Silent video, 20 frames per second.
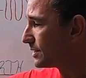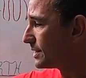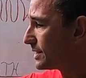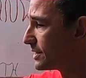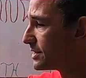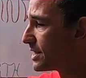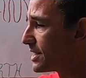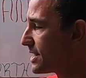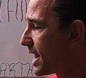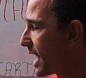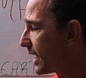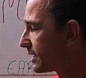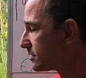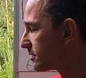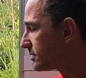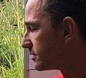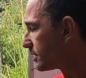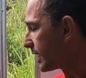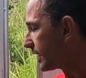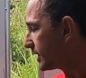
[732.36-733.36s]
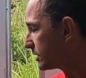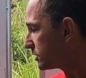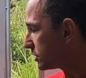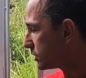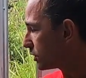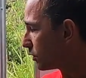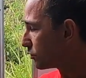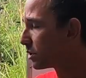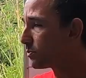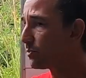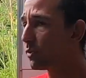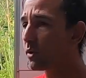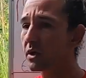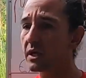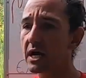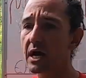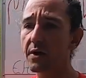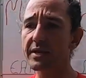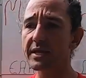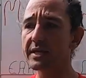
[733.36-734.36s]
the next stage, the
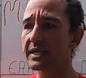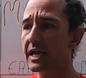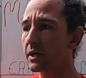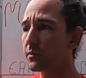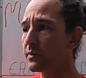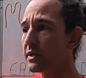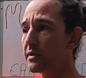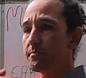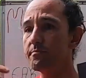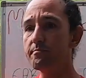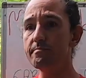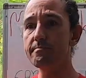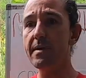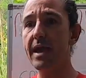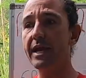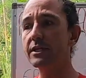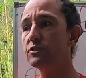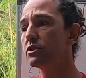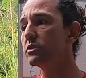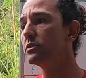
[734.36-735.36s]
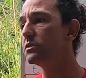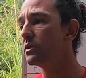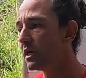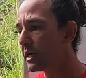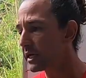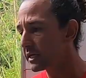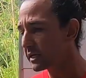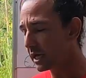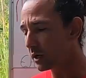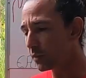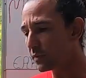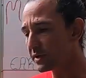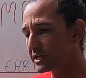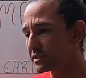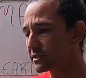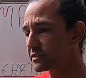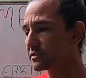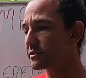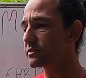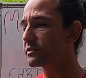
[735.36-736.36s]
polarity. Can we imagine? Can we
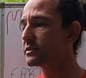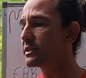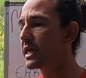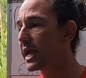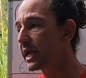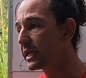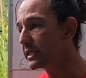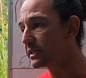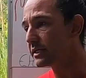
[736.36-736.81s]
understand?